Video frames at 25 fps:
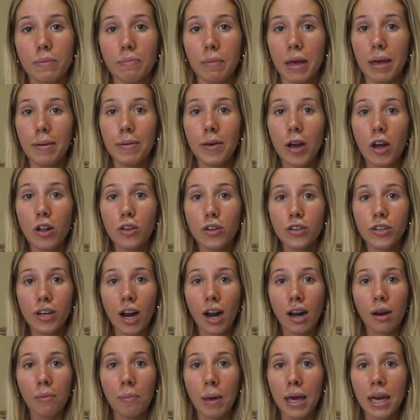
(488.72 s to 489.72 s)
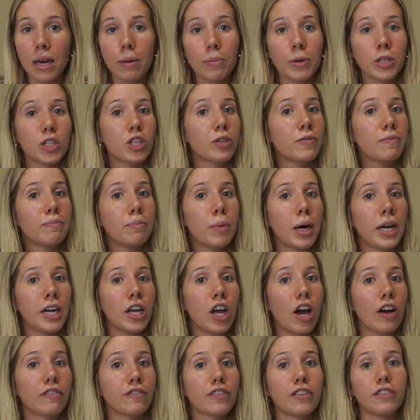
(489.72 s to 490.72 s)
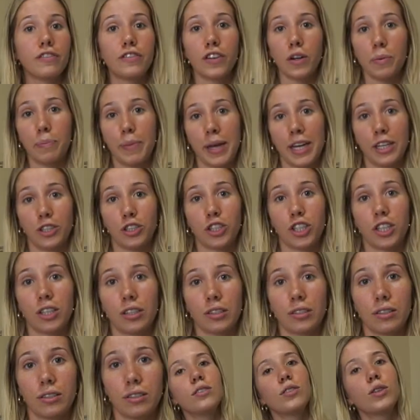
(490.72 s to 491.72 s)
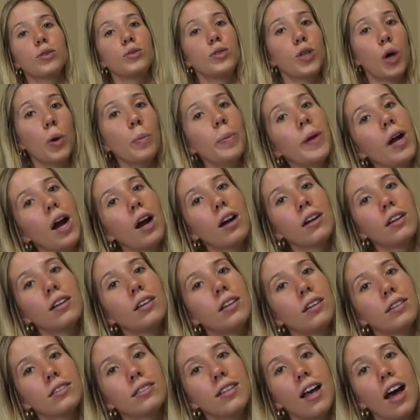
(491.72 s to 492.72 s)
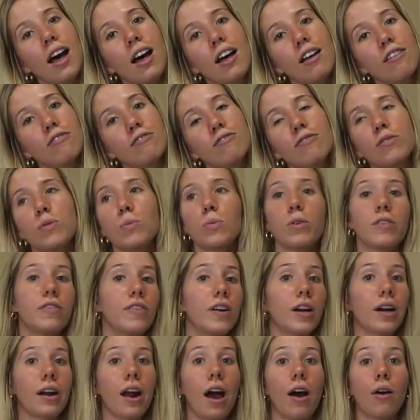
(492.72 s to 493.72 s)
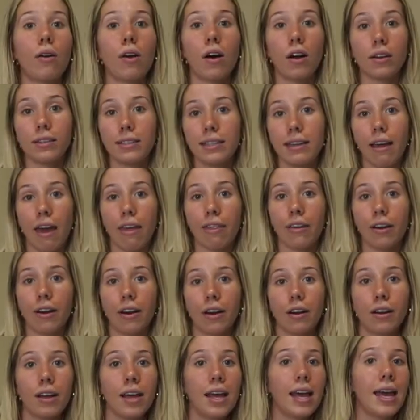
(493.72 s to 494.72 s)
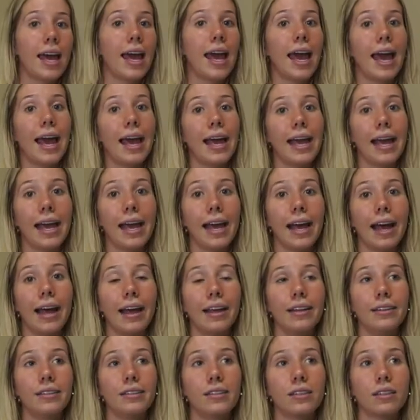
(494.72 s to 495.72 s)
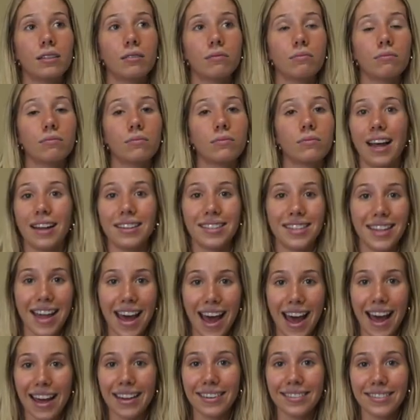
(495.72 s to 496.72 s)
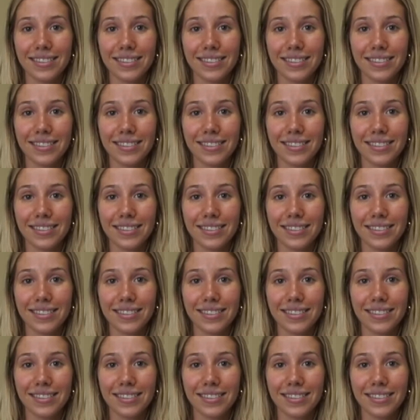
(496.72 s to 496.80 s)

maybe I'll learn how to make a bunch of money off of foot pictures. So don't be hard on yourself. We'll figure it out all together. And that's that.